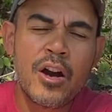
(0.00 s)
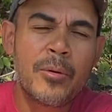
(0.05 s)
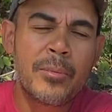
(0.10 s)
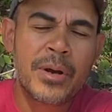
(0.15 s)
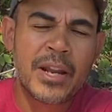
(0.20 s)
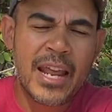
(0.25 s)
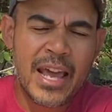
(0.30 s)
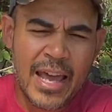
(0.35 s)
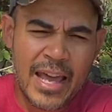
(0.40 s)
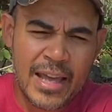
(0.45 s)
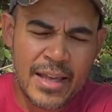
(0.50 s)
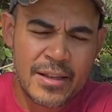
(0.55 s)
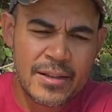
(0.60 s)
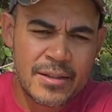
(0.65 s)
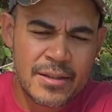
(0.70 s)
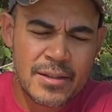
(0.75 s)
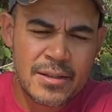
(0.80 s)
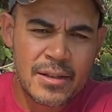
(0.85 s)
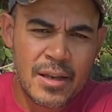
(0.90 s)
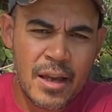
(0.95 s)
But
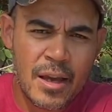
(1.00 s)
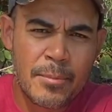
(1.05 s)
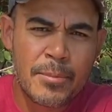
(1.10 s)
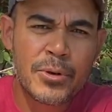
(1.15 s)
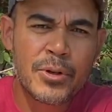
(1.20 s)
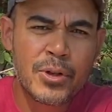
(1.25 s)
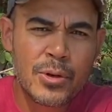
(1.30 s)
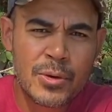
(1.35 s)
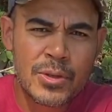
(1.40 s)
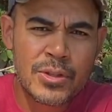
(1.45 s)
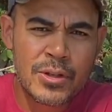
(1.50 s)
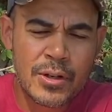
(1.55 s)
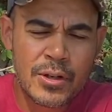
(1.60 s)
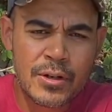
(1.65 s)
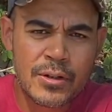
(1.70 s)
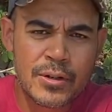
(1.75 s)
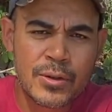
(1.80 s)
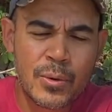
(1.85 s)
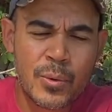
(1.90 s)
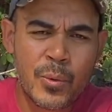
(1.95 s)
as
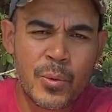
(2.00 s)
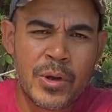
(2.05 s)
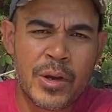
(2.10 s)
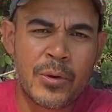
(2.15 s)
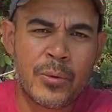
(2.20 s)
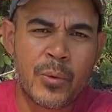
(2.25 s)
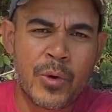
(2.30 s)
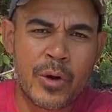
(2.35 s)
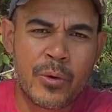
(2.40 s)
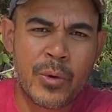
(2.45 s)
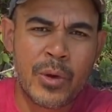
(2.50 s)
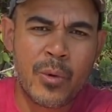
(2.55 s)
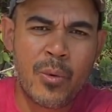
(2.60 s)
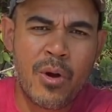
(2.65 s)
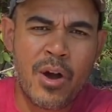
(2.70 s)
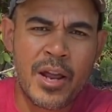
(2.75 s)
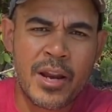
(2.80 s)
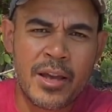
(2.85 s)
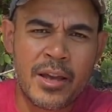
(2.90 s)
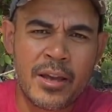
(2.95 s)
producers, where we
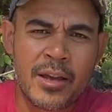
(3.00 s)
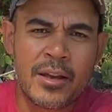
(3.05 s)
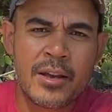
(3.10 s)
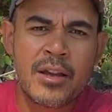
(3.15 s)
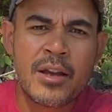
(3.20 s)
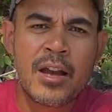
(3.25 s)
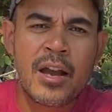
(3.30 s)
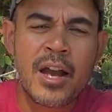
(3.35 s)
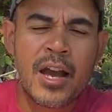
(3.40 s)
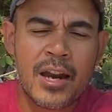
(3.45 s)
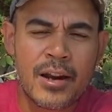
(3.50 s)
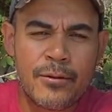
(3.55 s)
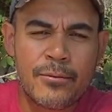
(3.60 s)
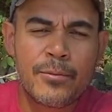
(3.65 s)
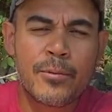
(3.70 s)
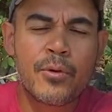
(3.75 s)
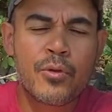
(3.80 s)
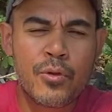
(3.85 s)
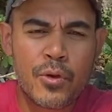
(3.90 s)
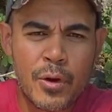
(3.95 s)
want to kind of
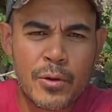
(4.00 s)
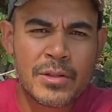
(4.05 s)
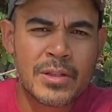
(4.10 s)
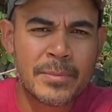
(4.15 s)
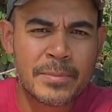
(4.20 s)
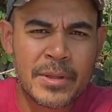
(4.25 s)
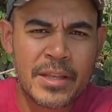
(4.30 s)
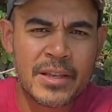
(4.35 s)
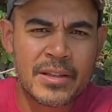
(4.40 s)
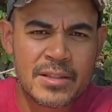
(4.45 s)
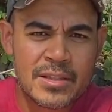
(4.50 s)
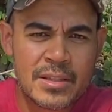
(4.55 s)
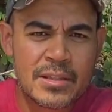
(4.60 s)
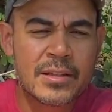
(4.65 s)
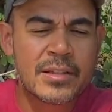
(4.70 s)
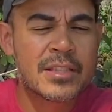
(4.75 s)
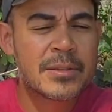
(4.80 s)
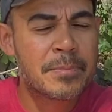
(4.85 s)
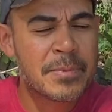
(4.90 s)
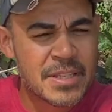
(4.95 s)
grow something
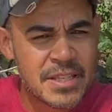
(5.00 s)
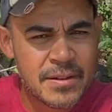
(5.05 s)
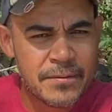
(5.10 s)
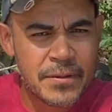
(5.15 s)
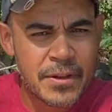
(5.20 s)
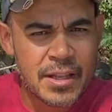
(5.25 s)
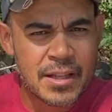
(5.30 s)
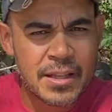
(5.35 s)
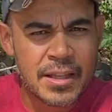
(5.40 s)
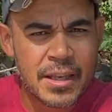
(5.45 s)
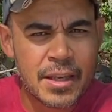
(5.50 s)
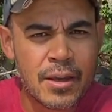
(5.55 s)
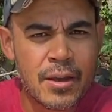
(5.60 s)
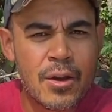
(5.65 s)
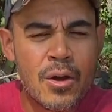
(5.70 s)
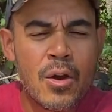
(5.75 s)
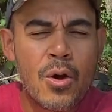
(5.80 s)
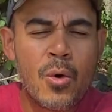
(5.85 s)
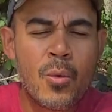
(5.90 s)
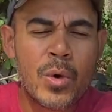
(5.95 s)
specifically,
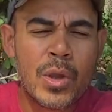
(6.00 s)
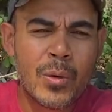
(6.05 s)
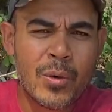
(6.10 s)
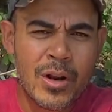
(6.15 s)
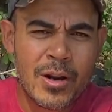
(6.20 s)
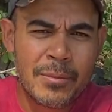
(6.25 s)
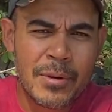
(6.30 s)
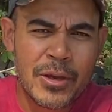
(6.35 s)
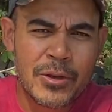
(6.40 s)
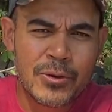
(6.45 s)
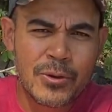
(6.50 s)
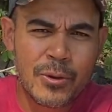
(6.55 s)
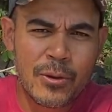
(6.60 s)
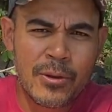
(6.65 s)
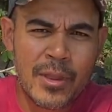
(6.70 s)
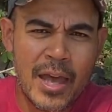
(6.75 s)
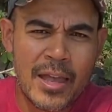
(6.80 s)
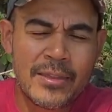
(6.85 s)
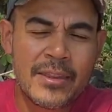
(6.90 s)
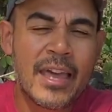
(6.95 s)
we want to make sure
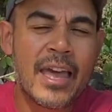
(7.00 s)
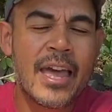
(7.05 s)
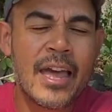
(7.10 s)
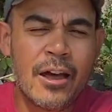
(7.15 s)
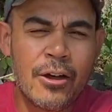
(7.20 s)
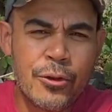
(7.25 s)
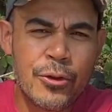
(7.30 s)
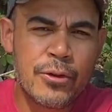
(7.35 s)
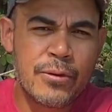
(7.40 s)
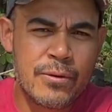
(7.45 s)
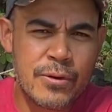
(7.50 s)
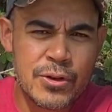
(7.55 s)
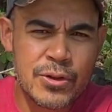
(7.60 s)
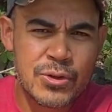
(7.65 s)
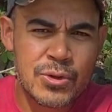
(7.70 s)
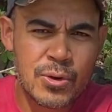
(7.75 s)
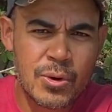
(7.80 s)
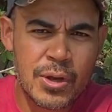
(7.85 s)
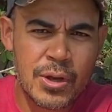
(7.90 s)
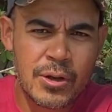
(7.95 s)
that the health of our
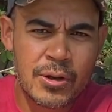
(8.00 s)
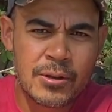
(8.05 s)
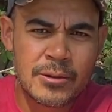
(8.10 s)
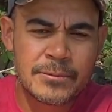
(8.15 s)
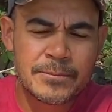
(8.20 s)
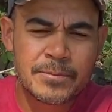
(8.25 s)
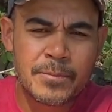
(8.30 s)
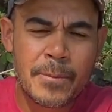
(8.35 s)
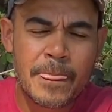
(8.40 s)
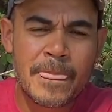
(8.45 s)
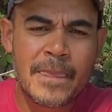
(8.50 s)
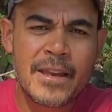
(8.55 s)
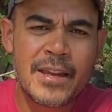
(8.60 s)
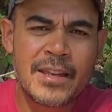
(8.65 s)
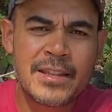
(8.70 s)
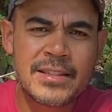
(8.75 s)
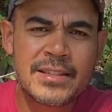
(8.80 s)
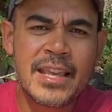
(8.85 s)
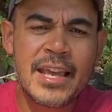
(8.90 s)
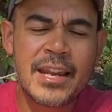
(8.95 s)
soil
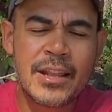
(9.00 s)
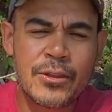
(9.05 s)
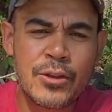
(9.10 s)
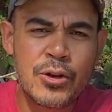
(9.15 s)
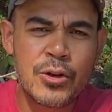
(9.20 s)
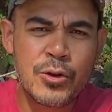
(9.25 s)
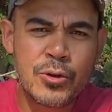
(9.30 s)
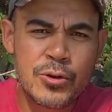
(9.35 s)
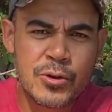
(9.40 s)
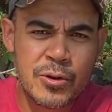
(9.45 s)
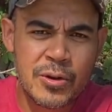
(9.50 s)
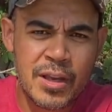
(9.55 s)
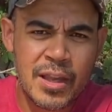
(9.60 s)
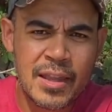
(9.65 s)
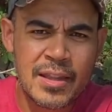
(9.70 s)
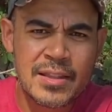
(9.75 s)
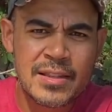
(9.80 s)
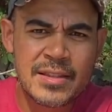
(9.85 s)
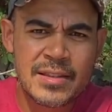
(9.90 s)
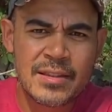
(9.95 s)
is getting the
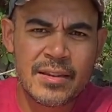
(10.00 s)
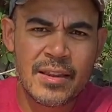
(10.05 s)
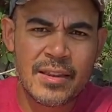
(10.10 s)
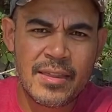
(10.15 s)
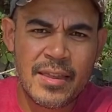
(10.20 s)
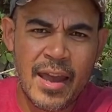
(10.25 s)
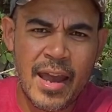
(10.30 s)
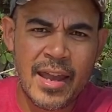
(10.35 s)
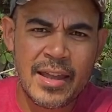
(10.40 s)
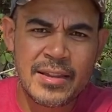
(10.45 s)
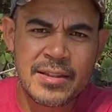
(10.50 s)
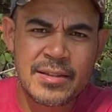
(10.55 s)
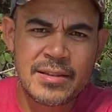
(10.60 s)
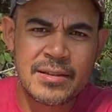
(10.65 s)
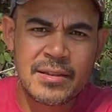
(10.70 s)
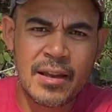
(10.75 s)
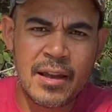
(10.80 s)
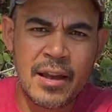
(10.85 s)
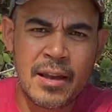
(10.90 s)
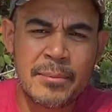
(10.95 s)
nutrients that
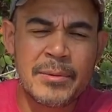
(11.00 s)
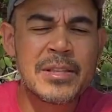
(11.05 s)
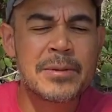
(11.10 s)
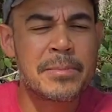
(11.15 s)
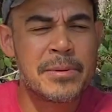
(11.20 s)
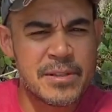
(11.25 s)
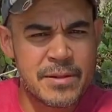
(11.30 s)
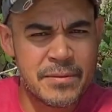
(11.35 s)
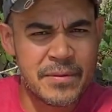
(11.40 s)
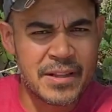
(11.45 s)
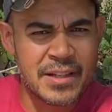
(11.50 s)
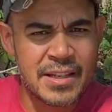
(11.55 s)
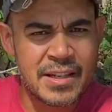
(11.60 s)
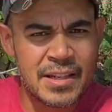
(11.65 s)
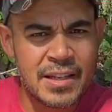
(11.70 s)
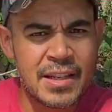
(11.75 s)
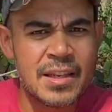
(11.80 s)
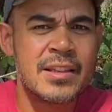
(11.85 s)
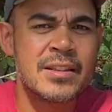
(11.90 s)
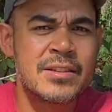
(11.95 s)
it specifically
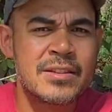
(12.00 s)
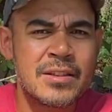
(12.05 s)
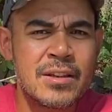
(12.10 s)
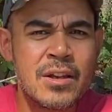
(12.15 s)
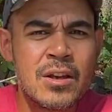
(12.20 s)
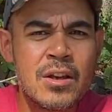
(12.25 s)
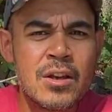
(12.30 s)
needs.